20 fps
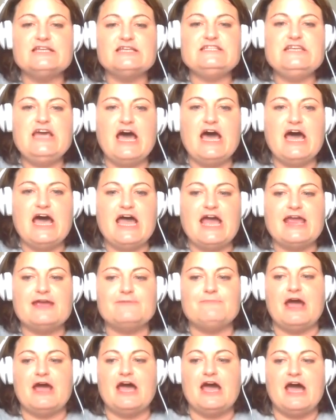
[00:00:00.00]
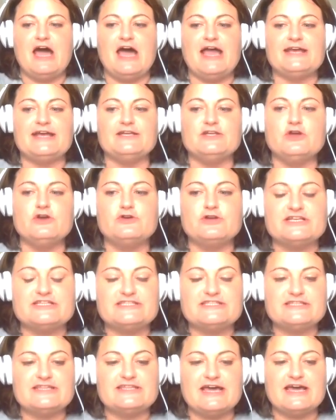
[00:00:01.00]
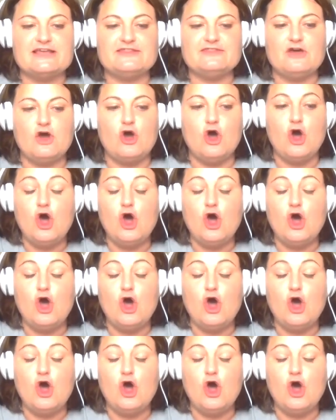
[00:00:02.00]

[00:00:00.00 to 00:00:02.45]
time I noticed that